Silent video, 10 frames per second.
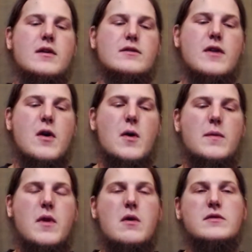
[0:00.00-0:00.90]

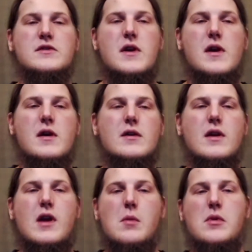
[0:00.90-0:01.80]
So those are
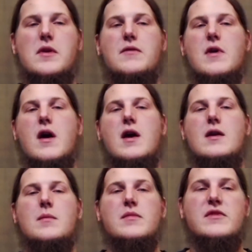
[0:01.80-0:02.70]
a couple different
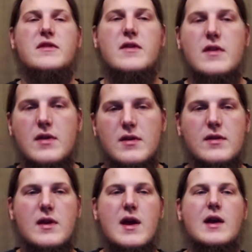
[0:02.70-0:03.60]
items
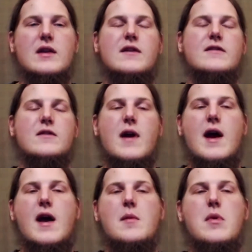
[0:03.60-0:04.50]
that I can
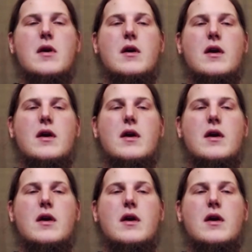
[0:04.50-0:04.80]
describe